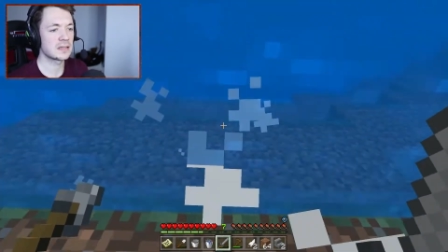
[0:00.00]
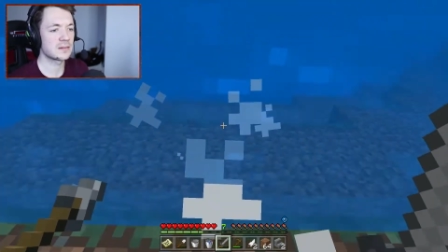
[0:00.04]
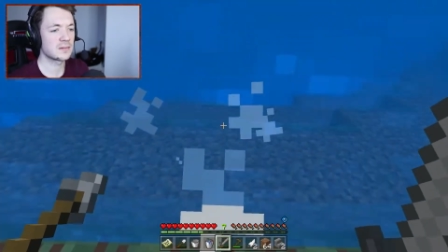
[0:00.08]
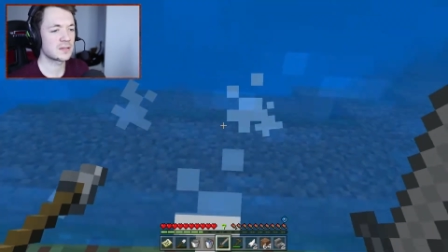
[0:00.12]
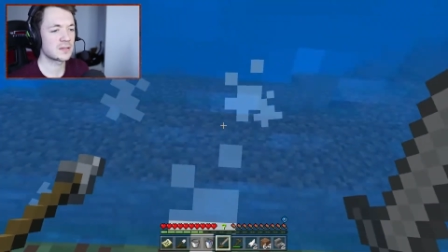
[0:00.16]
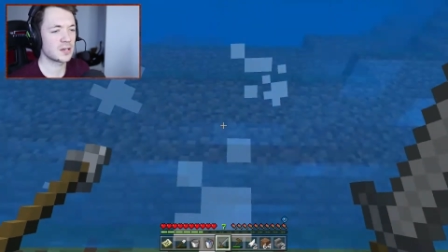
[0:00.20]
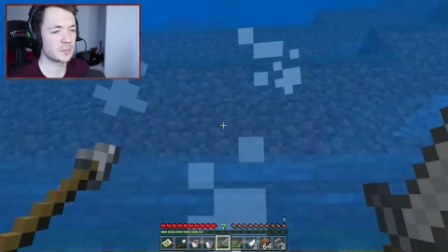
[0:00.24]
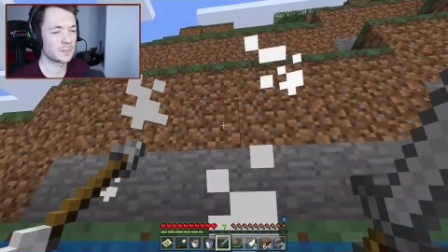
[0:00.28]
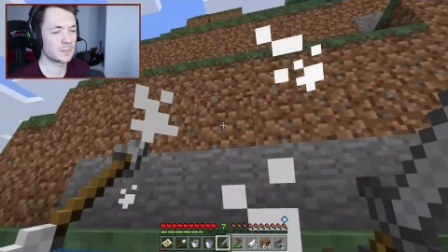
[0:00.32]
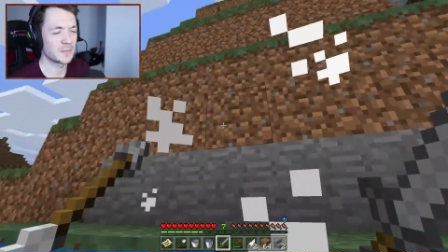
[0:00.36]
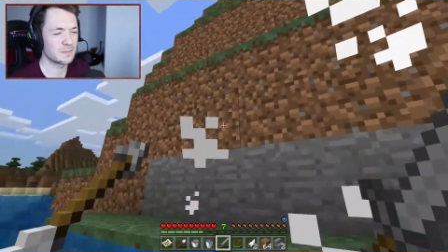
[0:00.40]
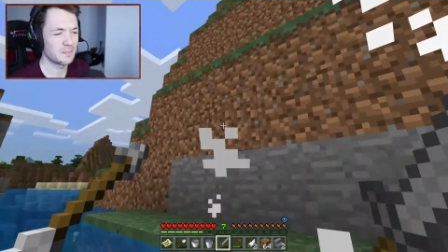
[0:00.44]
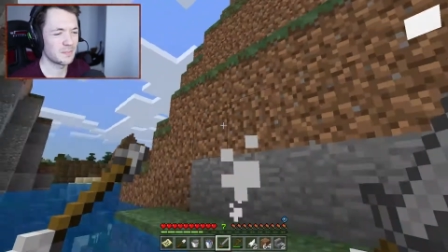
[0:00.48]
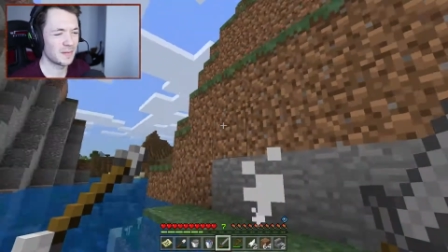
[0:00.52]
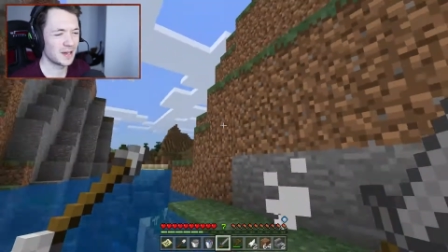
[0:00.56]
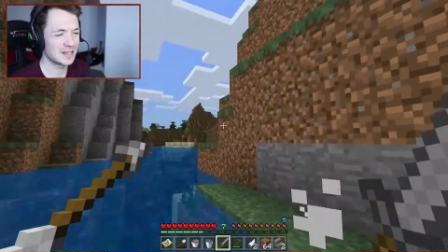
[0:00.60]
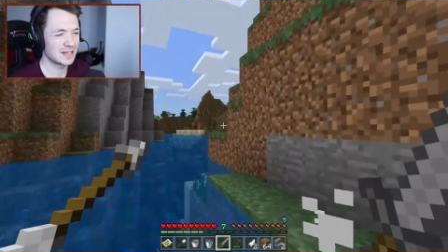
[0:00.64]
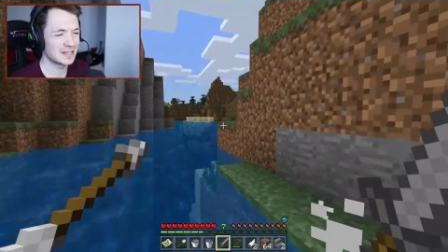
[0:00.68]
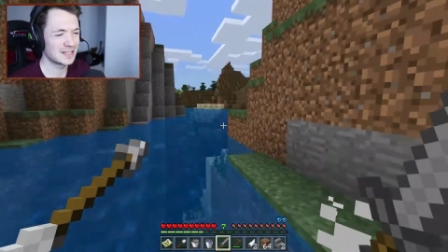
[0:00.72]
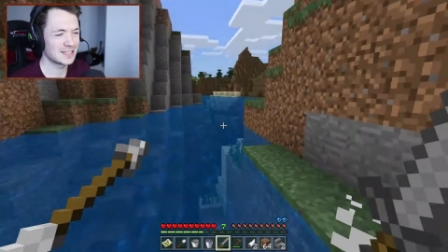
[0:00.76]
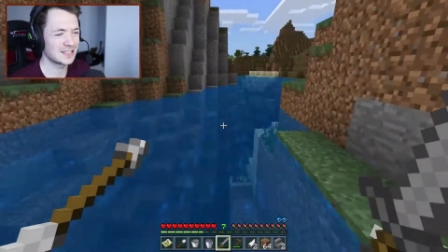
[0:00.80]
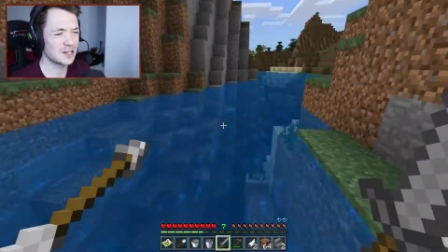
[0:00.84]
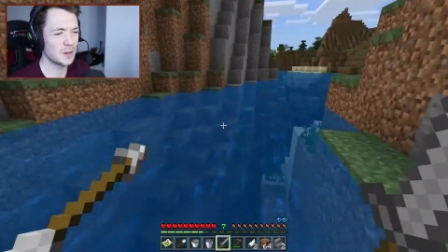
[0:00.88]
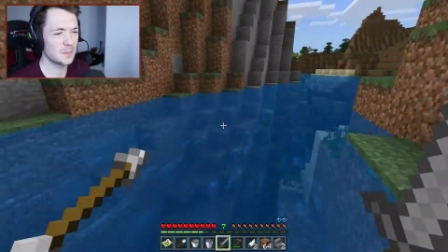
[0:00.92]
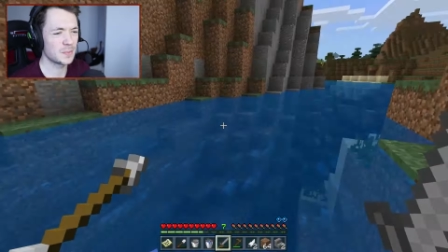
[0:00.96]
Zombie
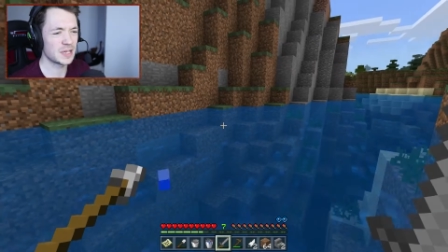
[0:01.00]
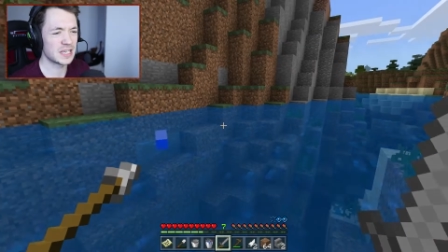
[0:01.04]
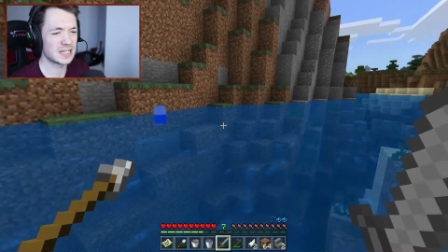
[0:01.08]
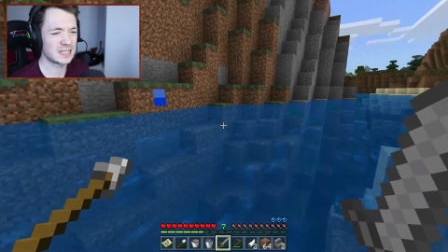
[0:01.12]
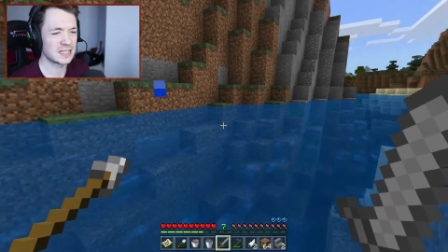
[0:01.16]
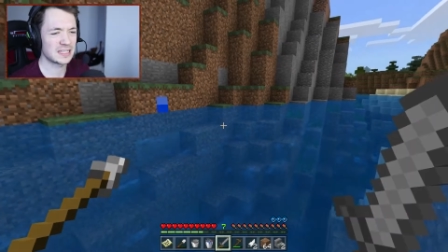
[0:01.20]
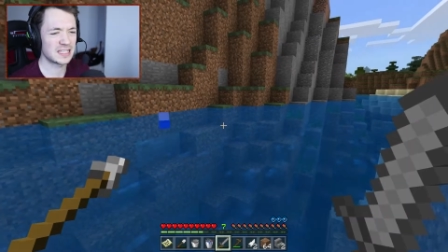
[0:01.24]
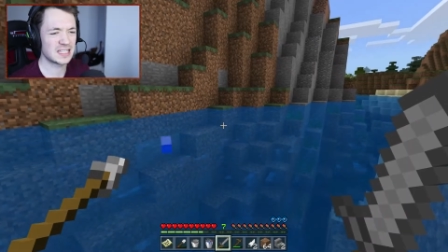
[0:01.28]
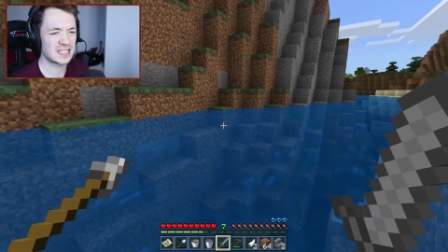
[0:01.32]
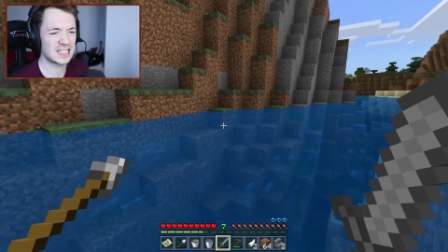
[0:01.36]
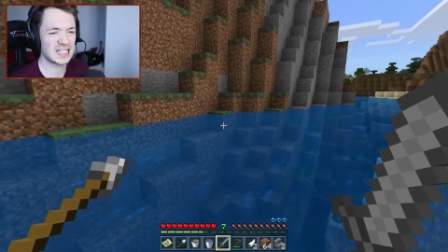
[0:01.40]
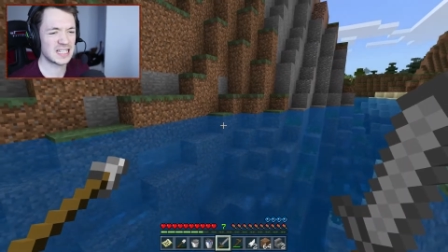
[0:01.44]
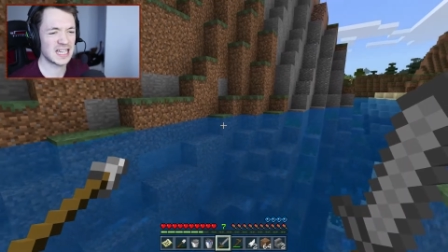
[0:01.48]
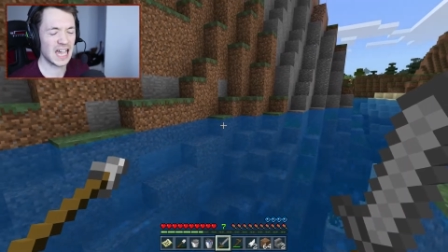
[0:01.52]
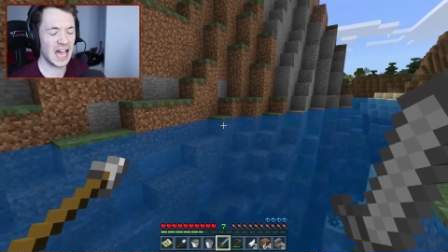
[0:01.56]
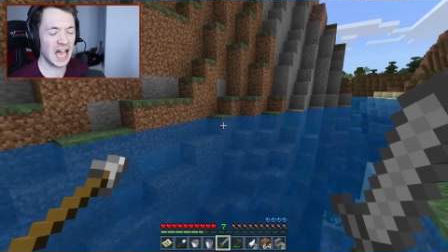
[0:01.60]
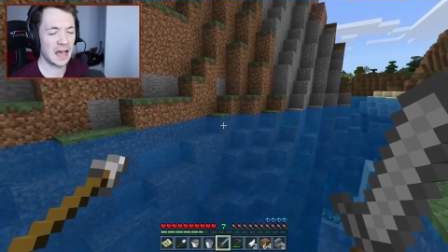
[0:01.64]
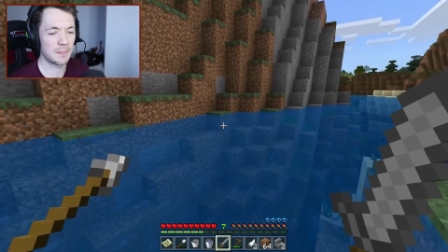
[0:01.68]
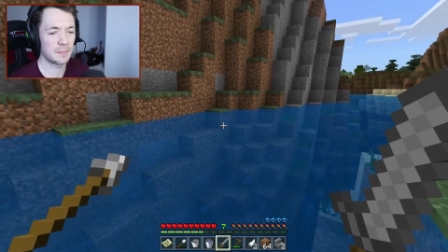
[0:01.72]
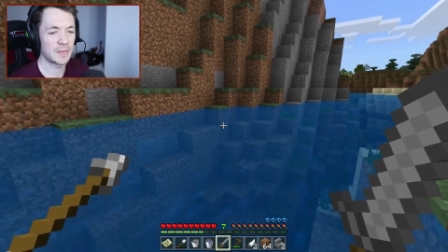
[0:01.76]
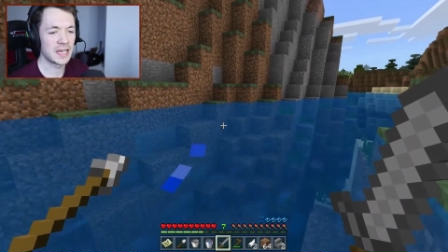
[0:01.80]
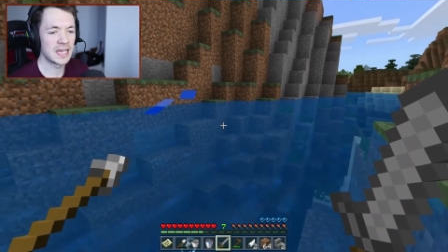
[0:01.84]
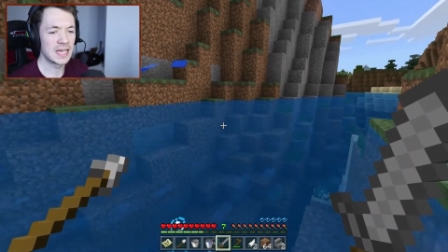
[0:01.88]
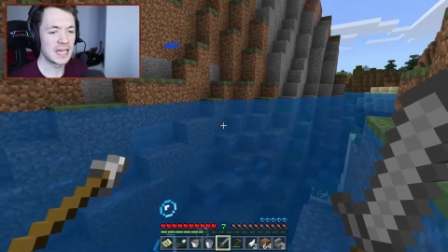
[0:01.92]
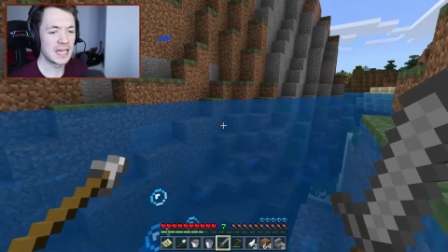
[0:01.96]
mutton. Zombie
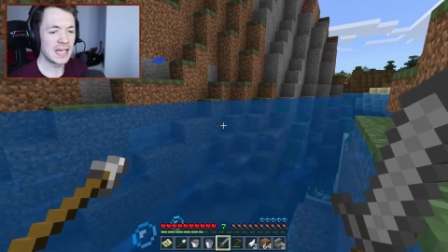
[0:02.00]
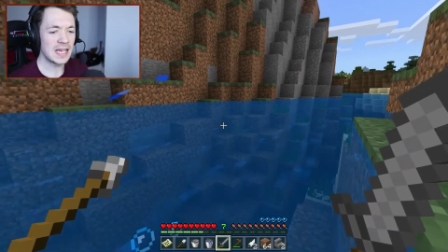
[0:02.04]
scum.